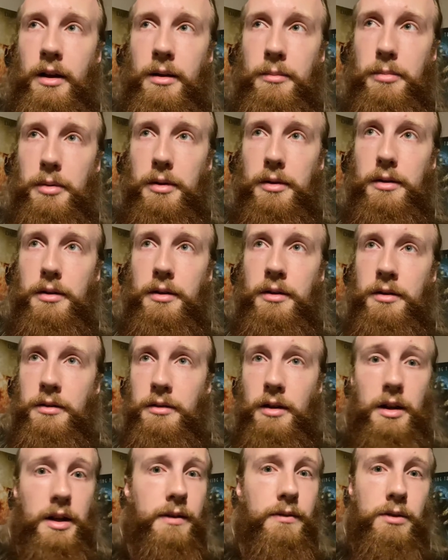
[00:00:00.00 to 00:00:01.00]
But
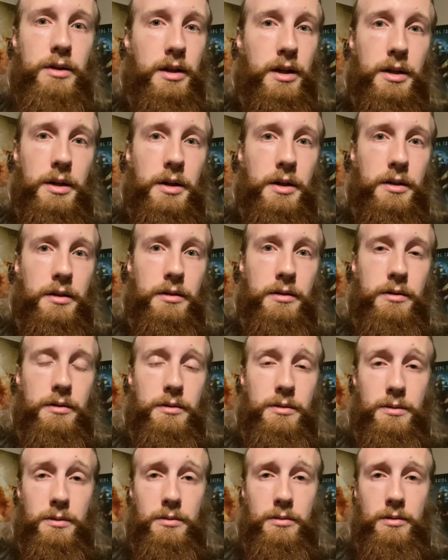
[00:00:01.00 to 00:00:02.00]
not every character
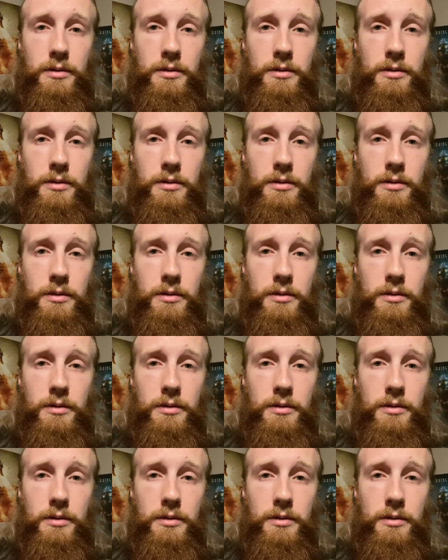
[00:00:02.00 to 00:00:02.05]
who